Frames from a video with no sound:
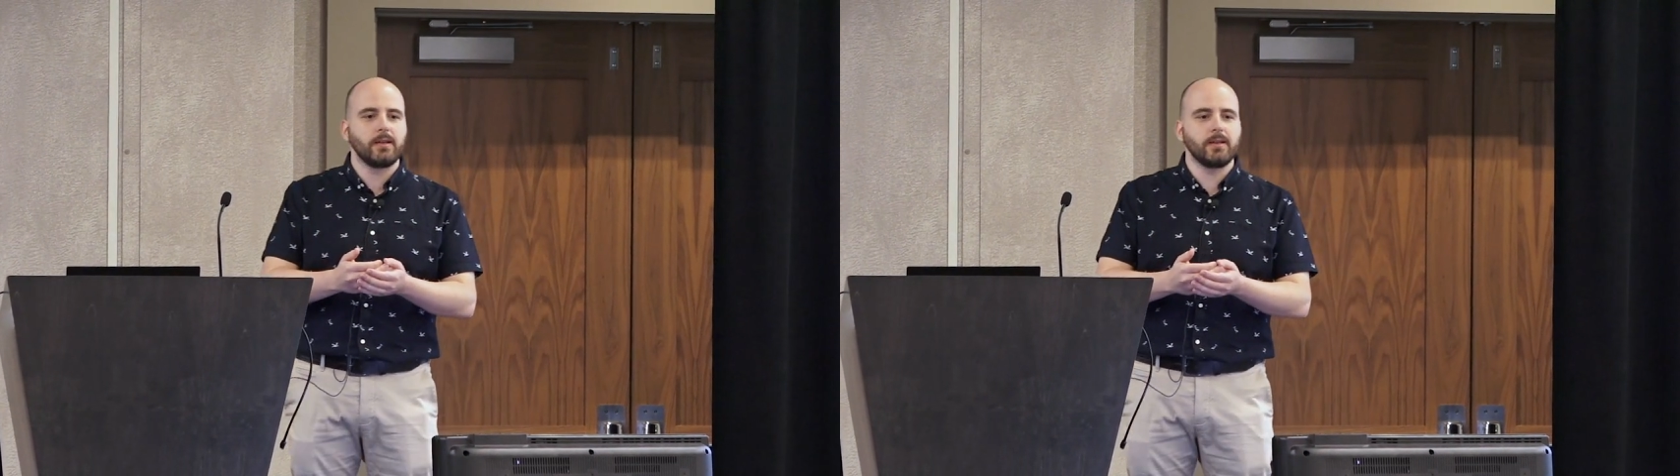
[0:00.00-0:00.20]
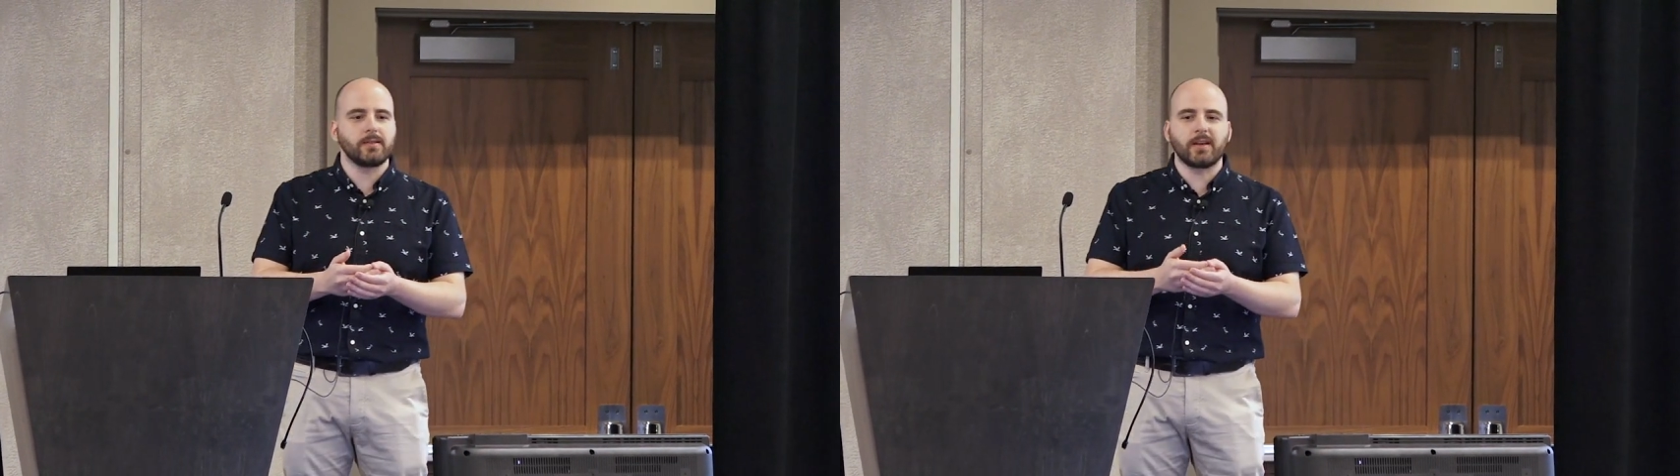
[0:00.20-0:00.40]

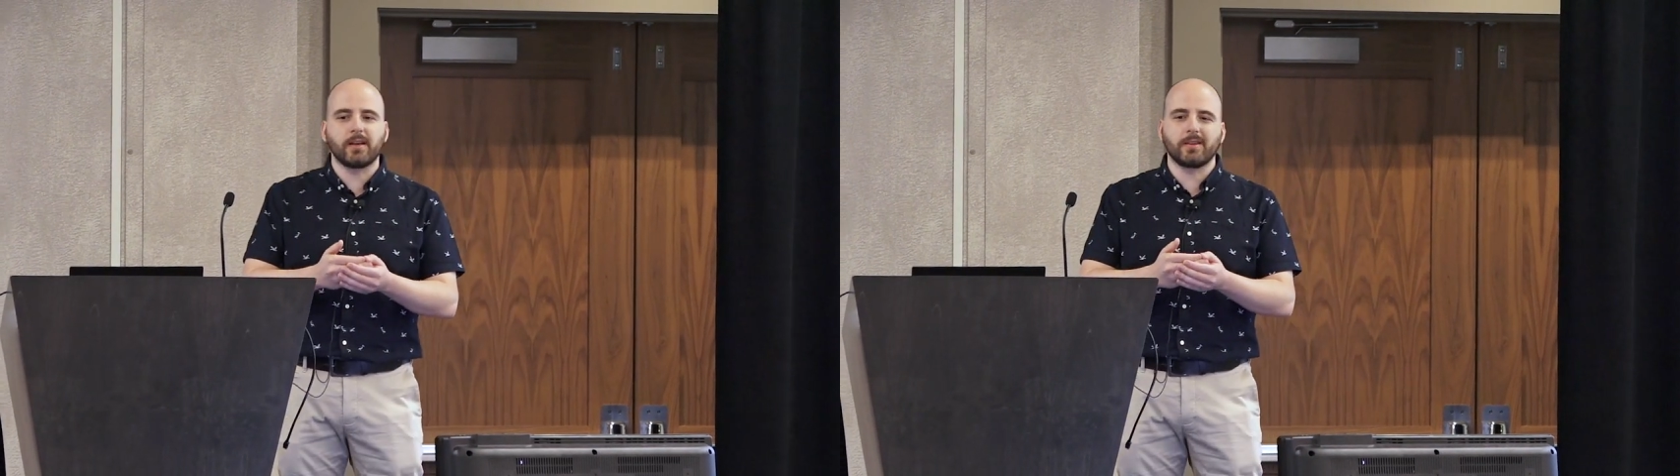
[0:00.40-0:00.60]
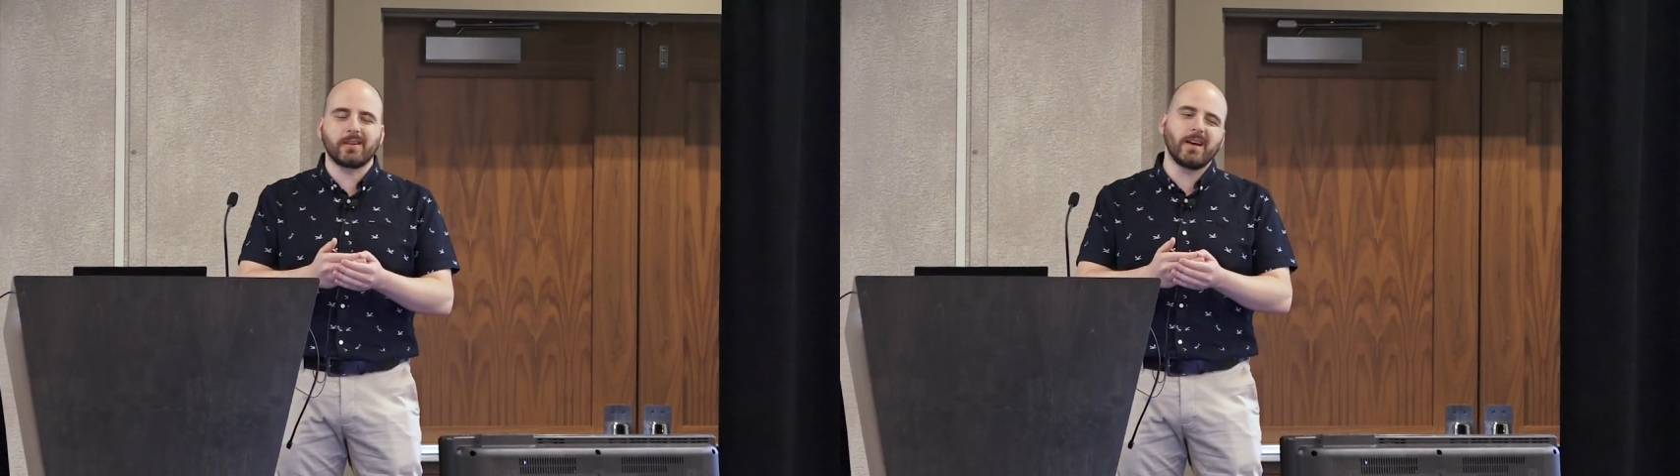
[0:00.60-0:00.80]
It's like
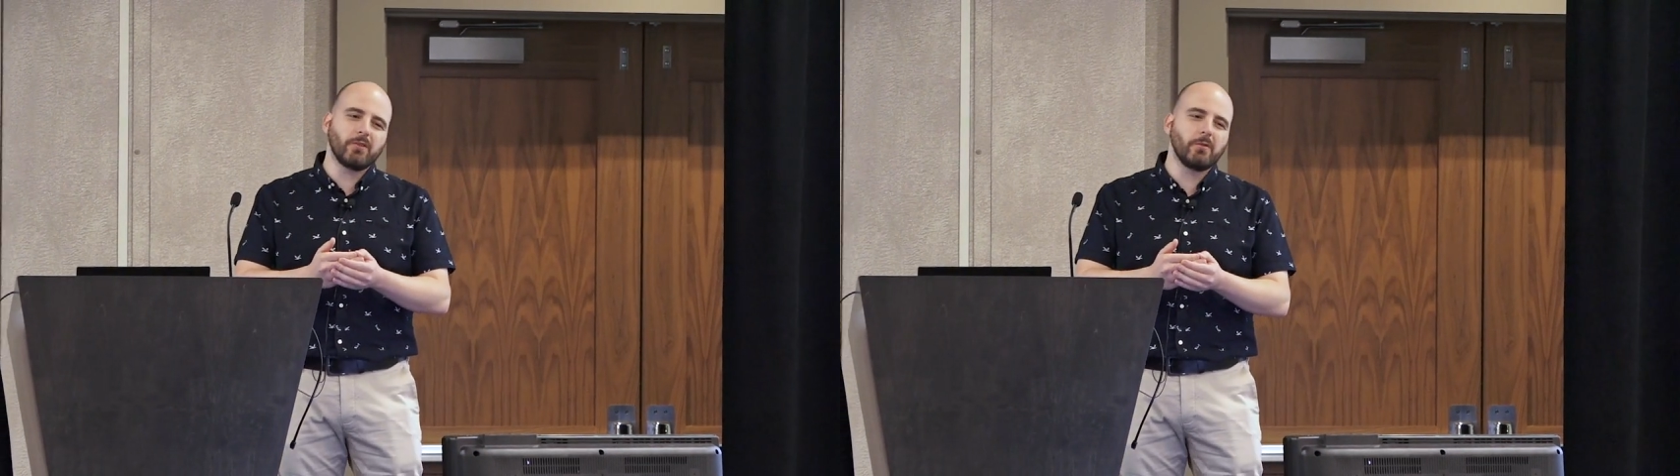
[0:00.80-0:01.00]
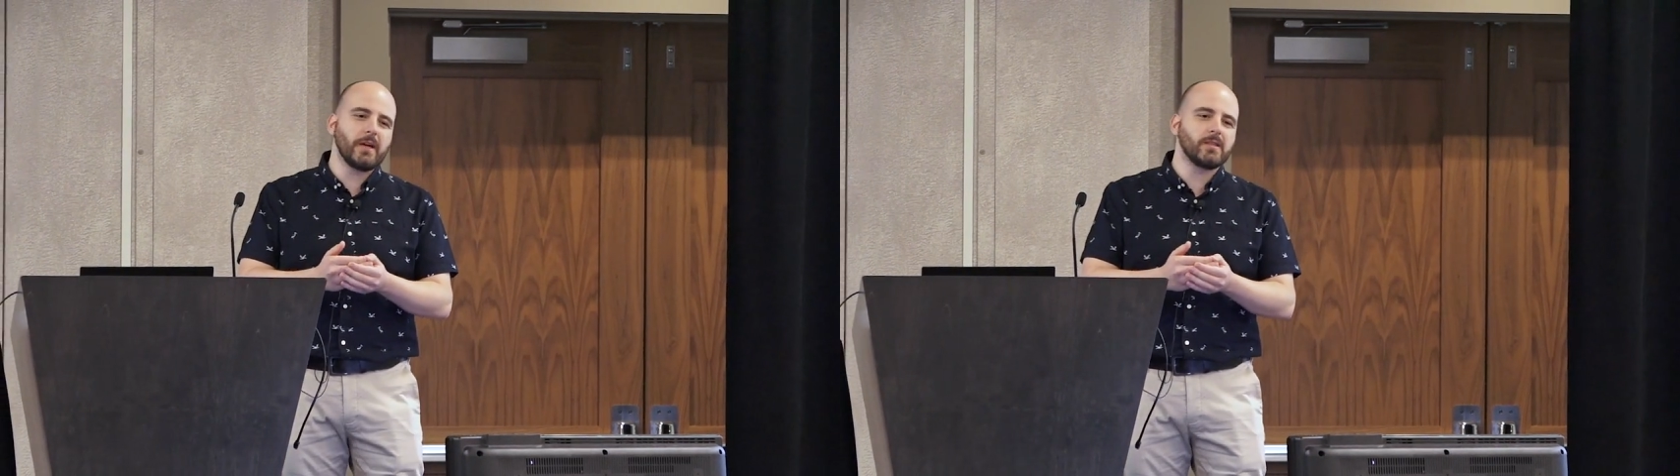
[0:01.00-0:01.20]
a kind
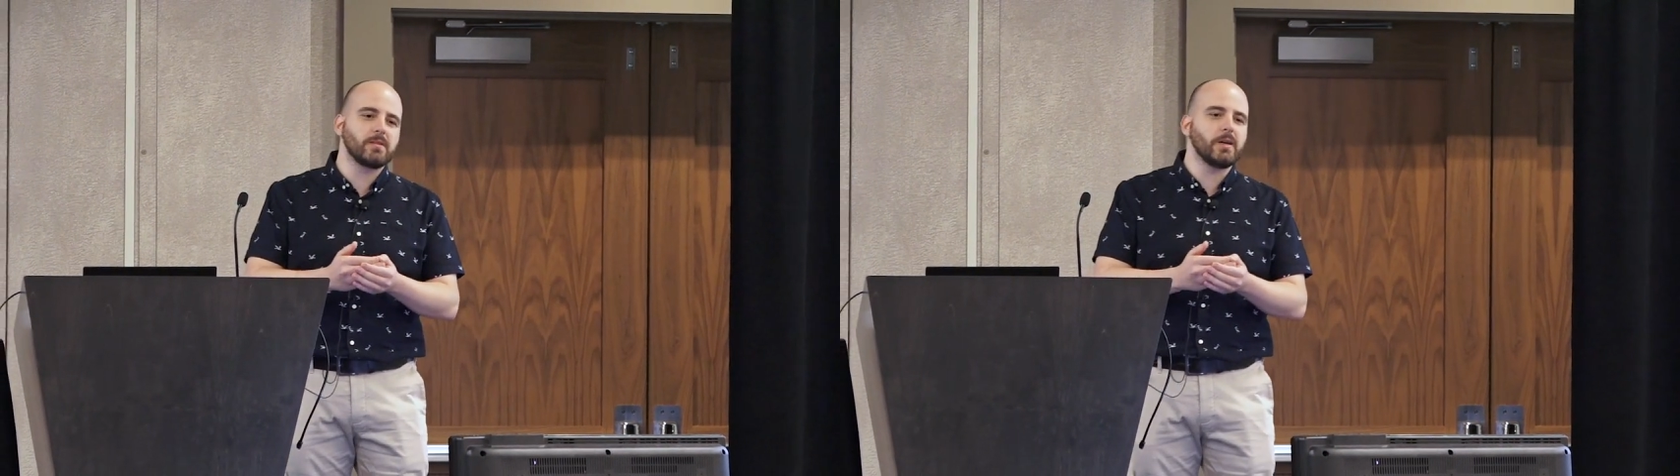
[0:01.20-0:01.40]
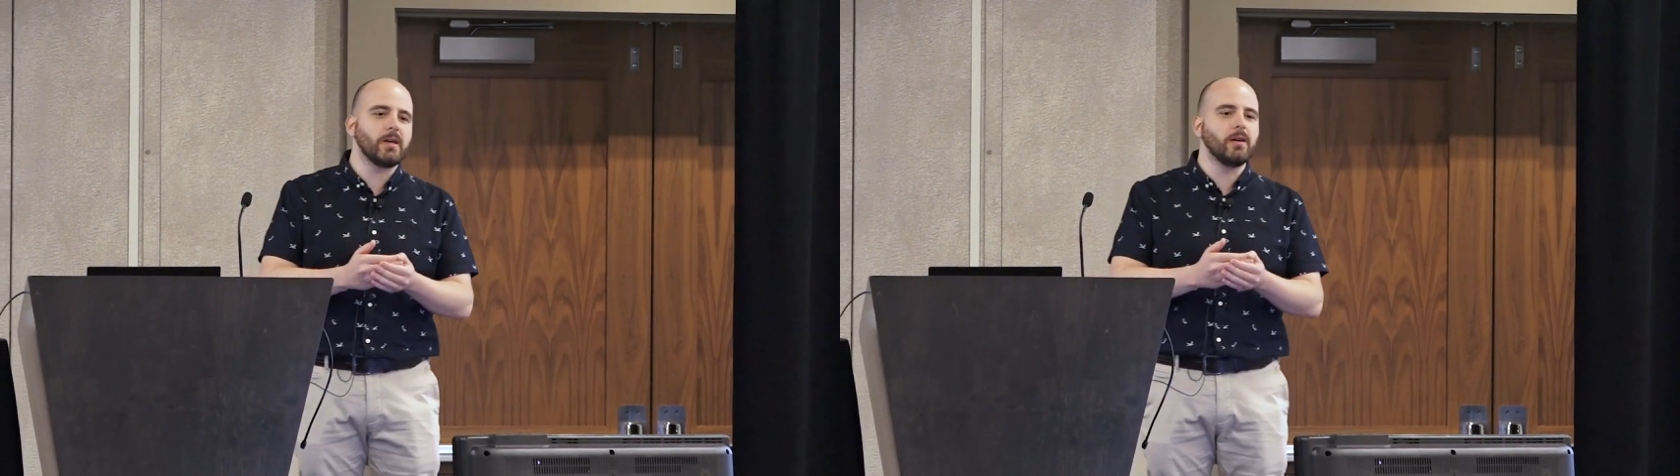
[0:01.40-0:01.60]
of a bad
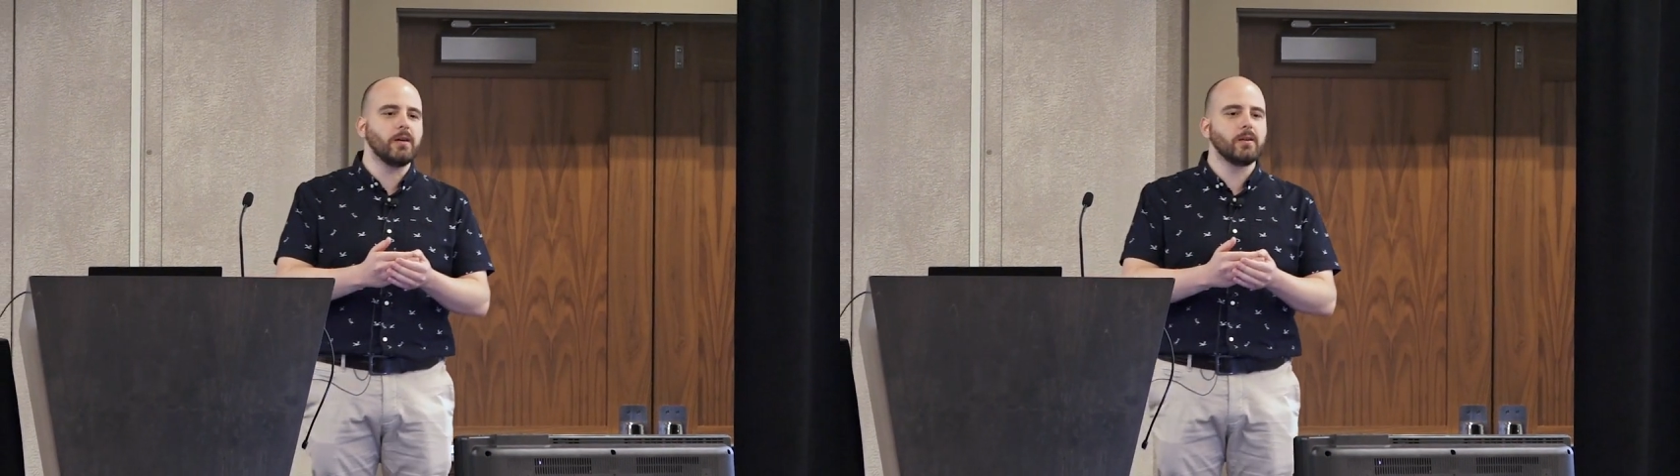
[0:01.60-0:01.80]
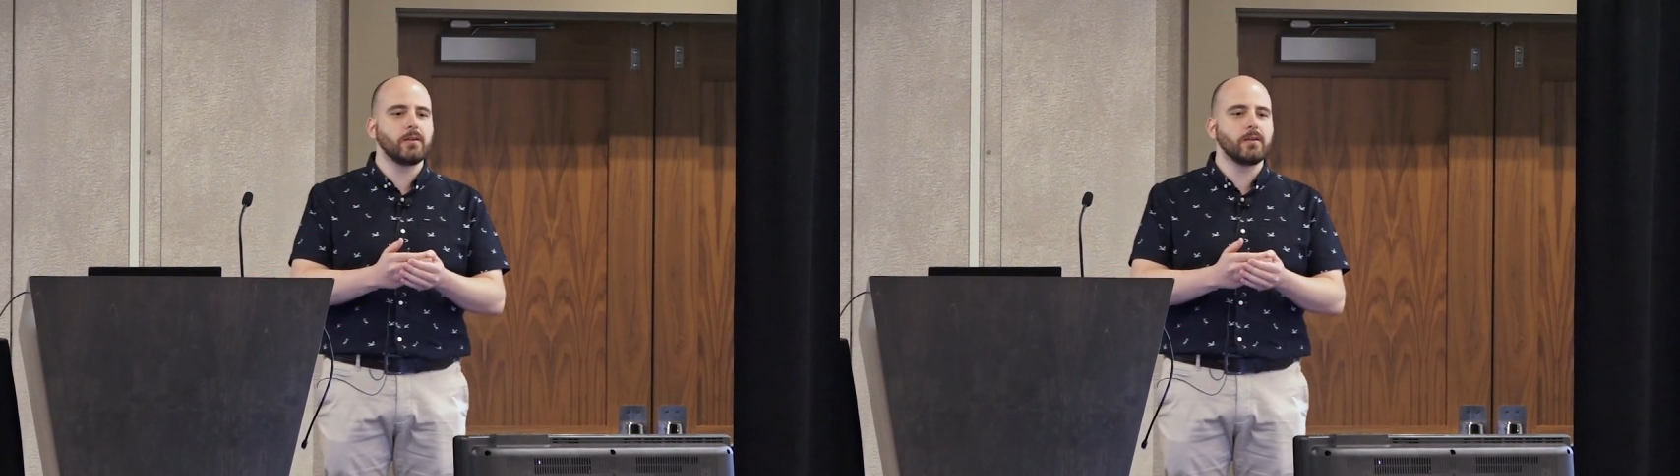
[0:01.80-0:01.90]
smell.